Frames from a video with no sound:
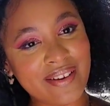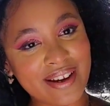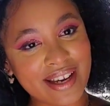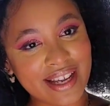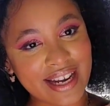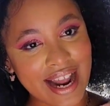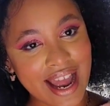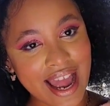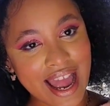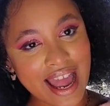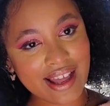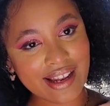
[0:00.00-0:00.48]
with
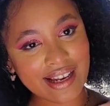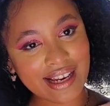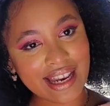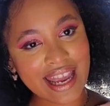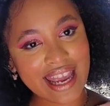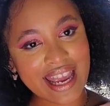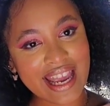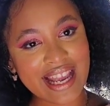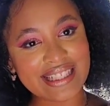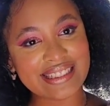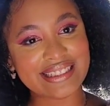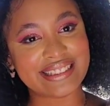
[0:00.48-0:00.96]
all
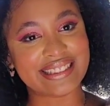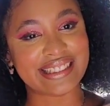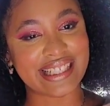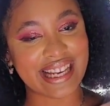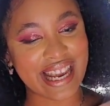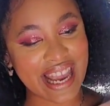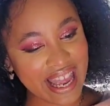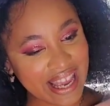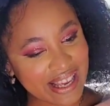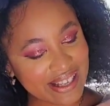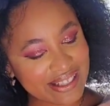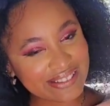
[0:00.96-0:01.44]
that
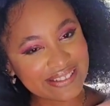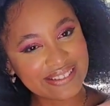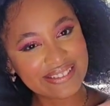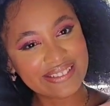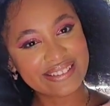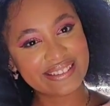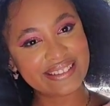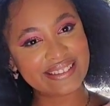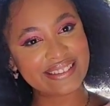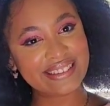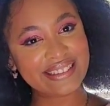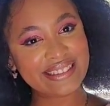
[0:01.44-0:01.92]
junk.
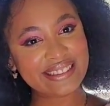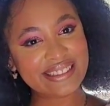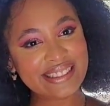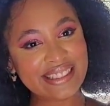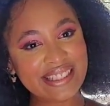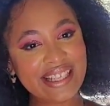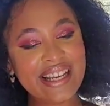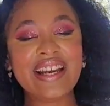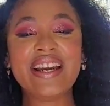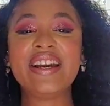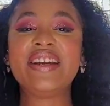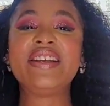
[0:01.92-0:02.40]

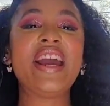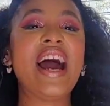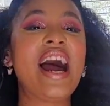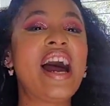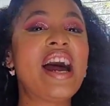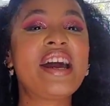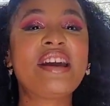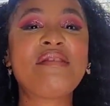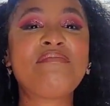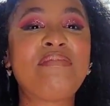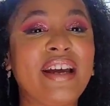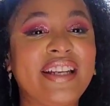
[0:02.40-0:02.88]
Y'all
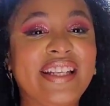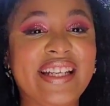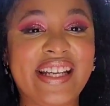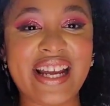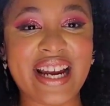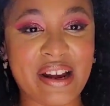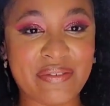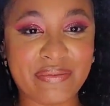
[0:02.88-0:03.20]
ain't about to get